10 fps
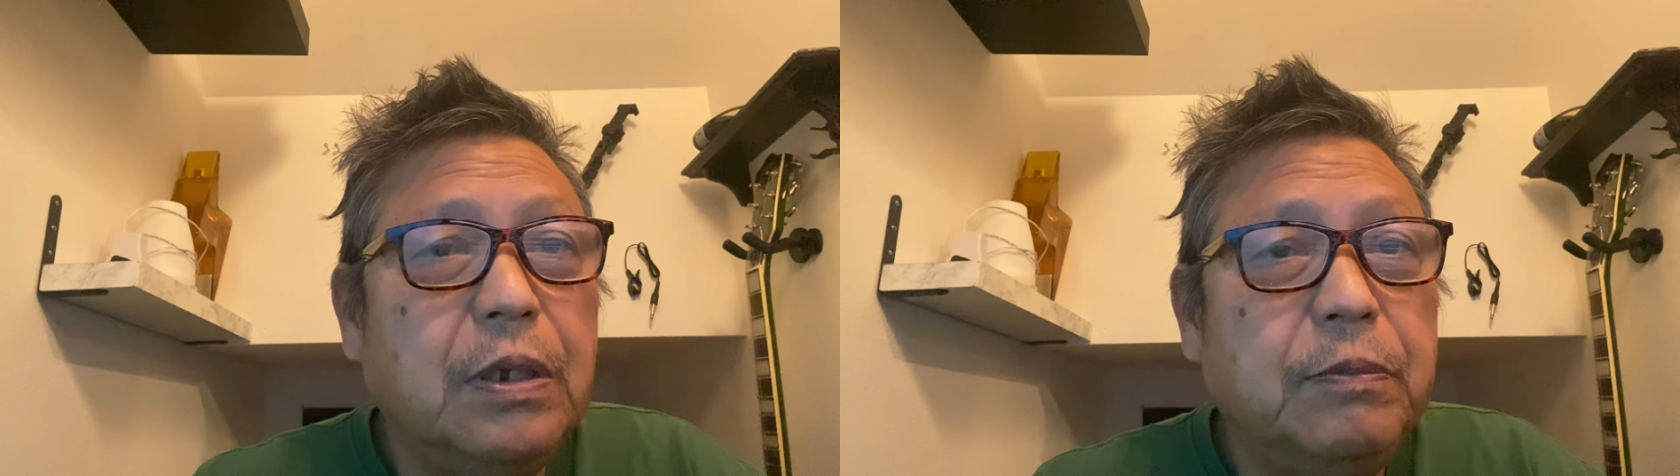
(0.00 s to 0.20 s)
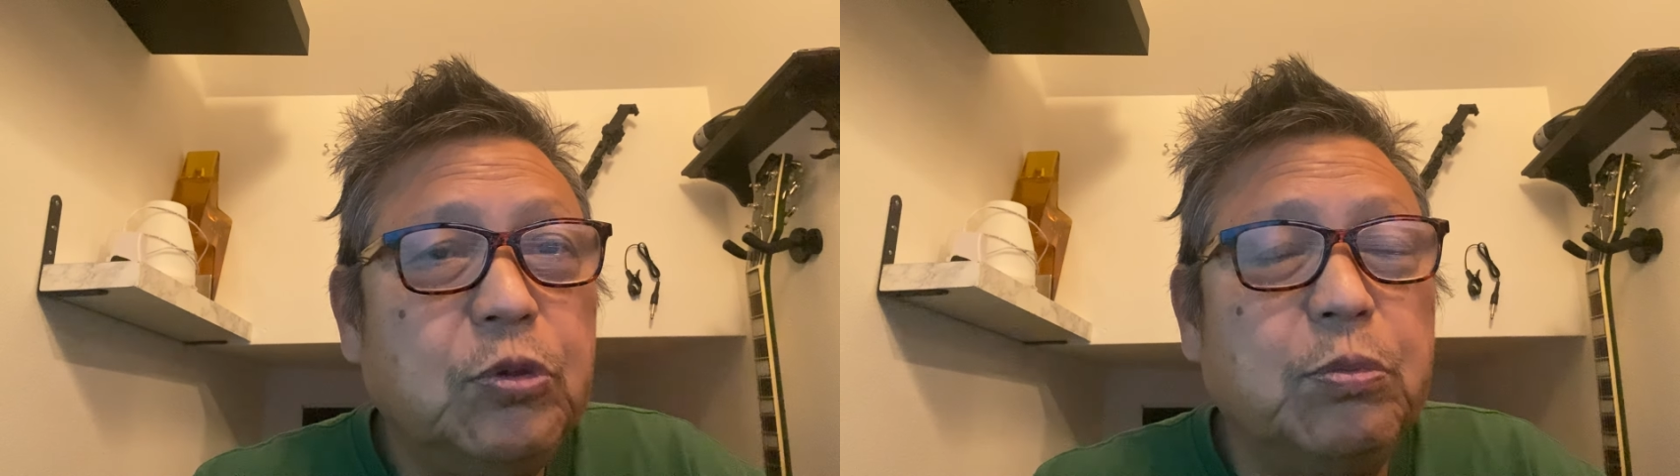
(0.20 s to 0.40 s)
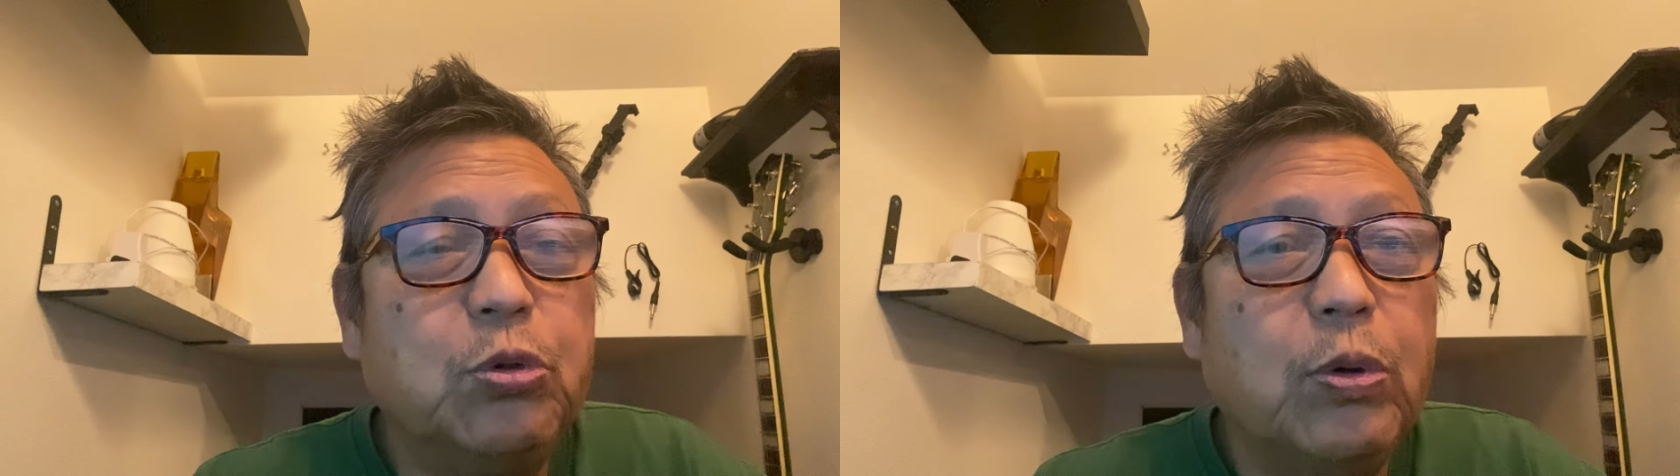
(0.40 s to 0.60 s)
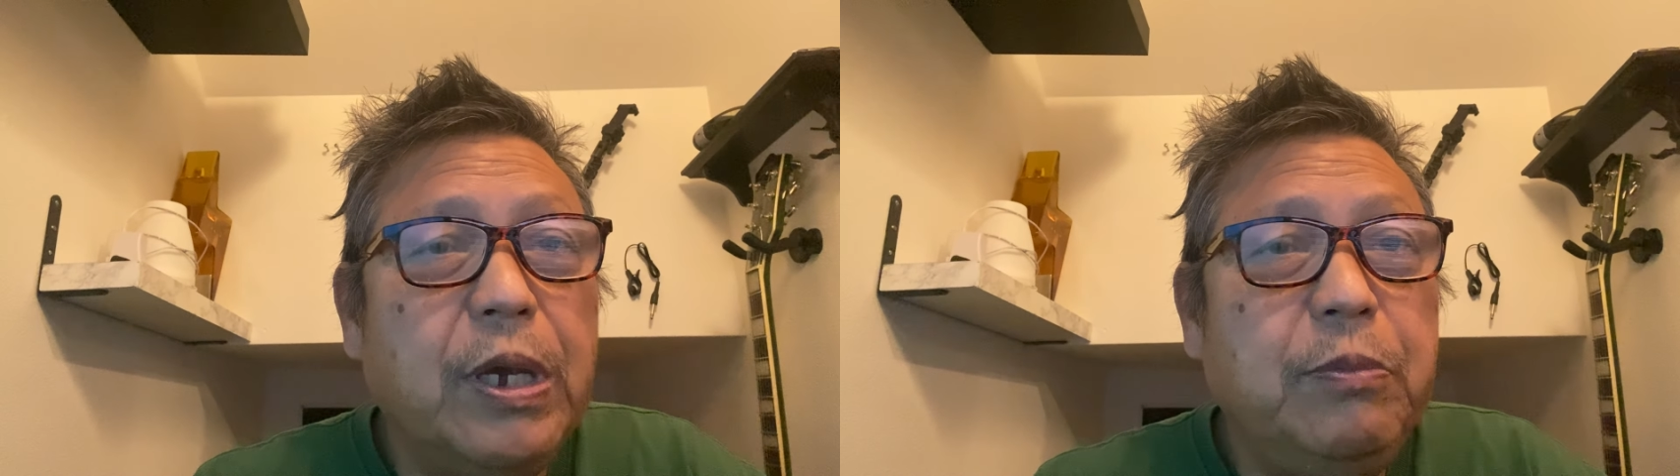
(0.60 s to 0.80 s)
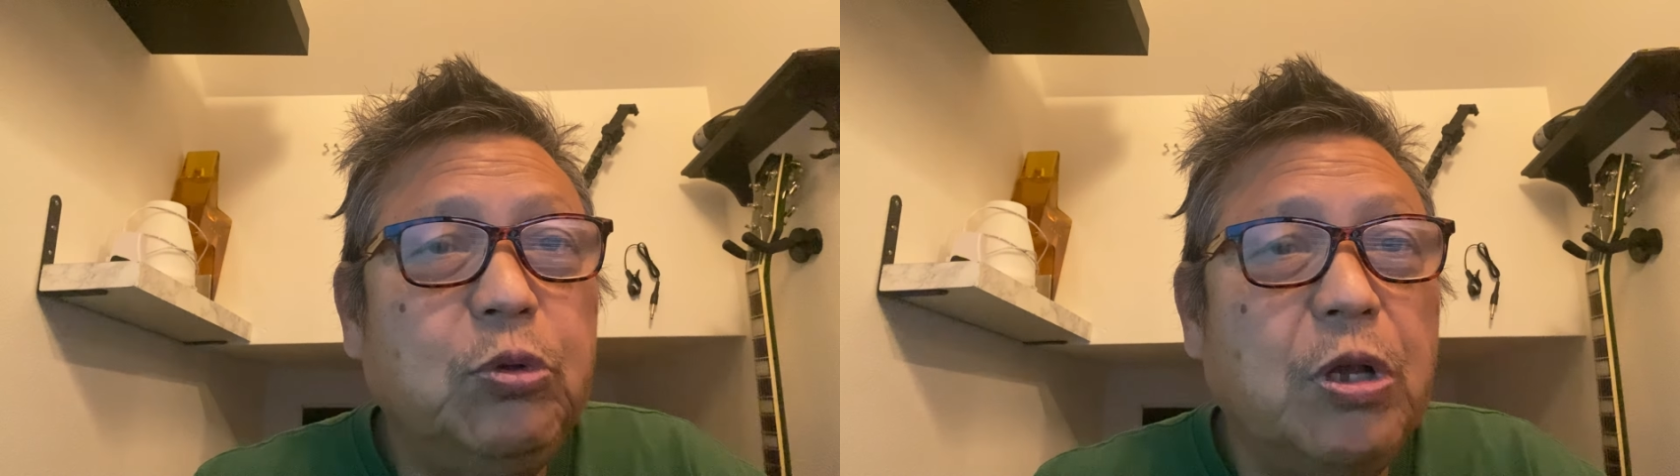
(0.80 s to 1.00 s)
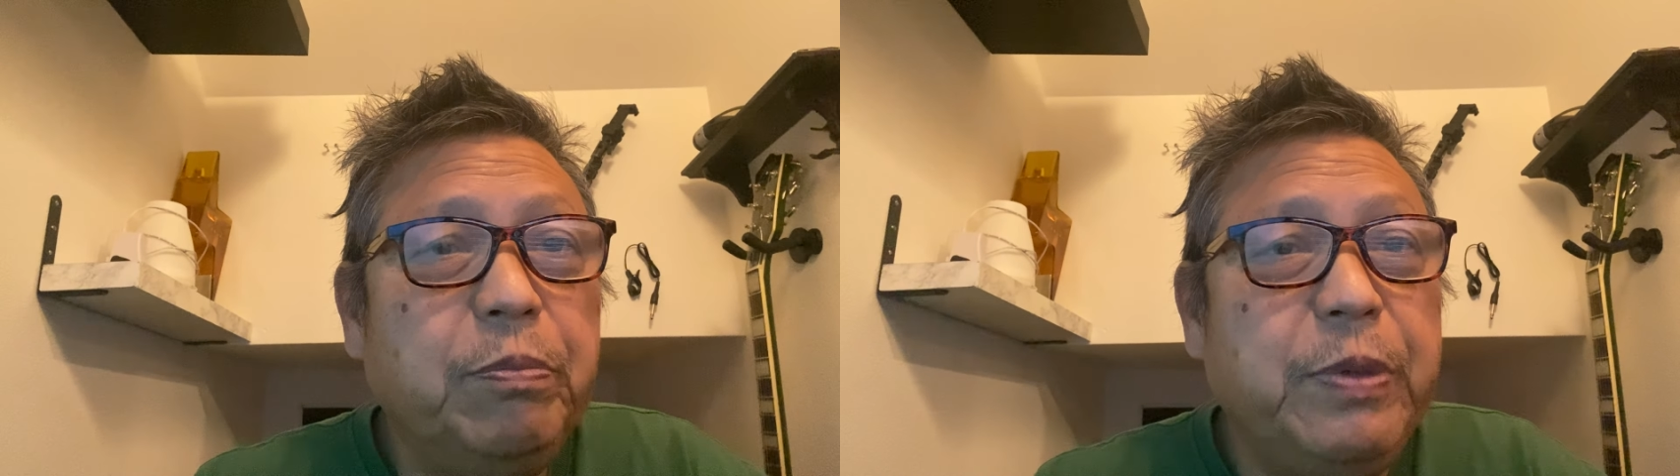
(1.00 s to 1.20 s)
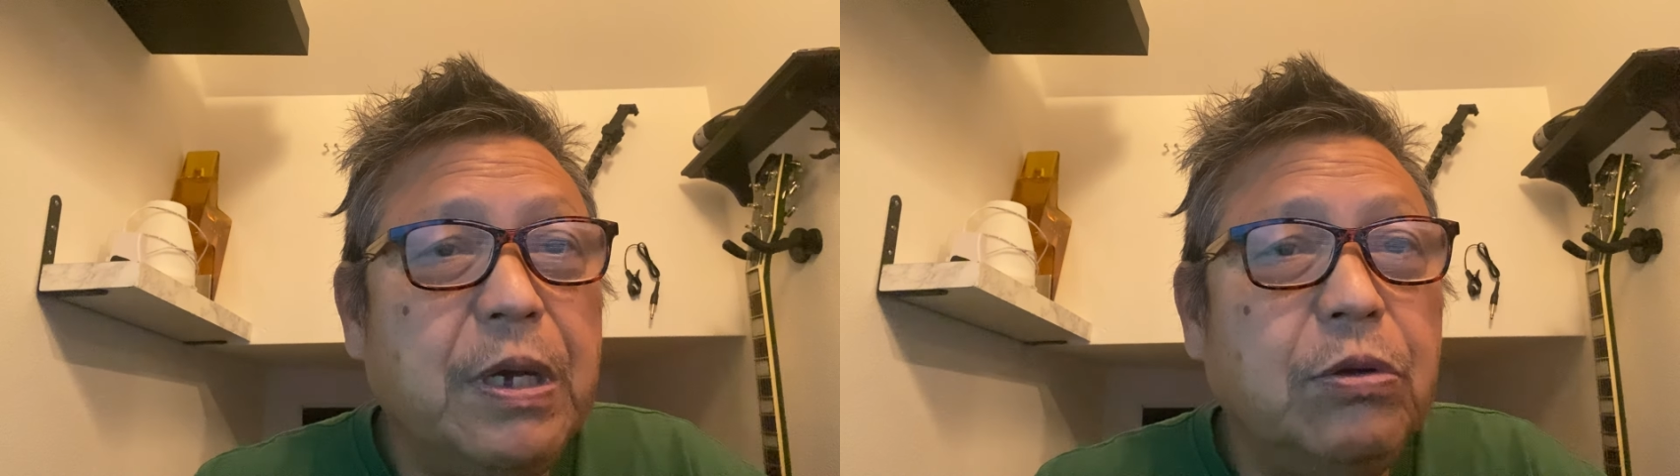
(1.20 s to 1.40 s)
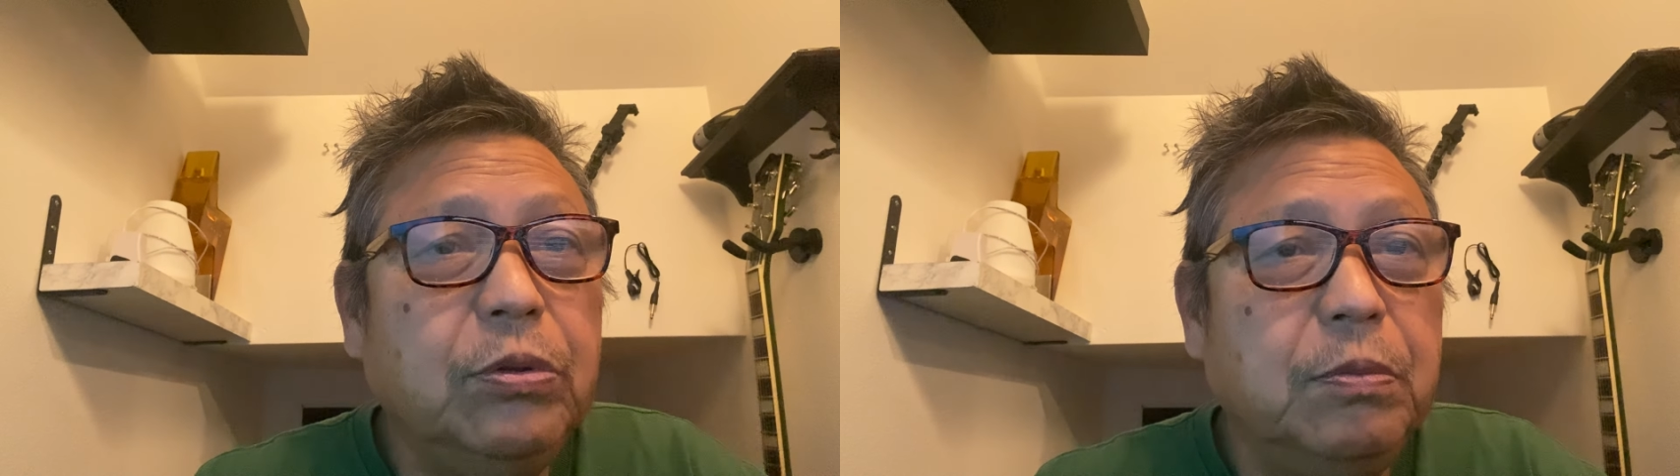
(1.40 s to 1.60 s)
subscribe to help me
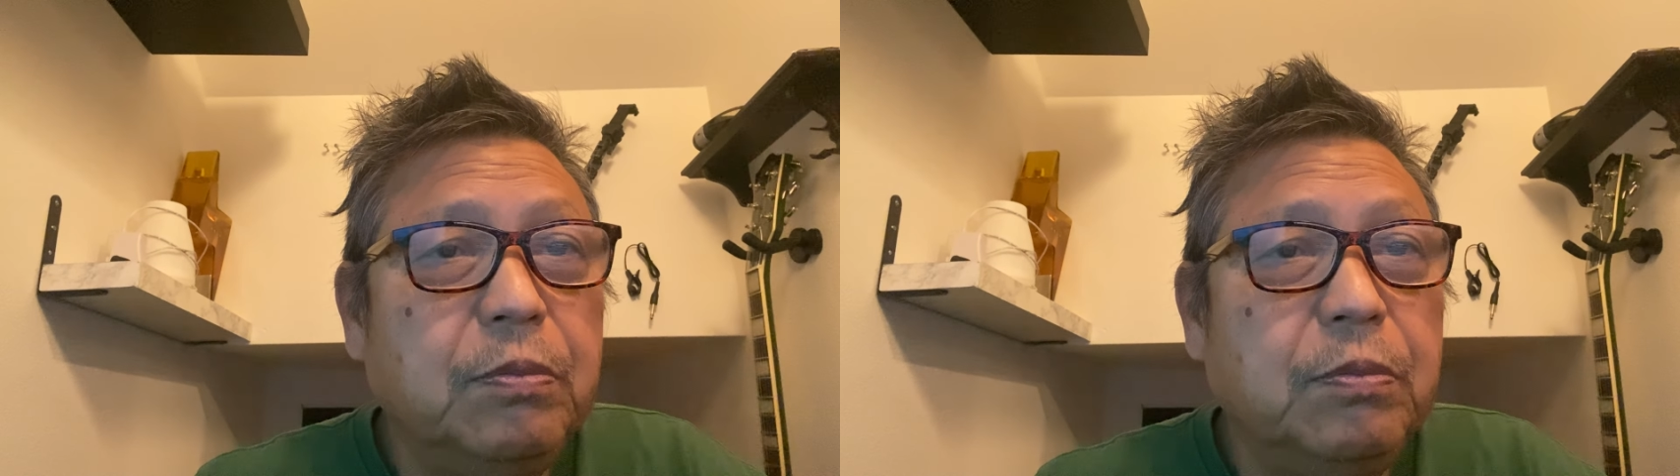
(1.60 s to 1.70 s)
out.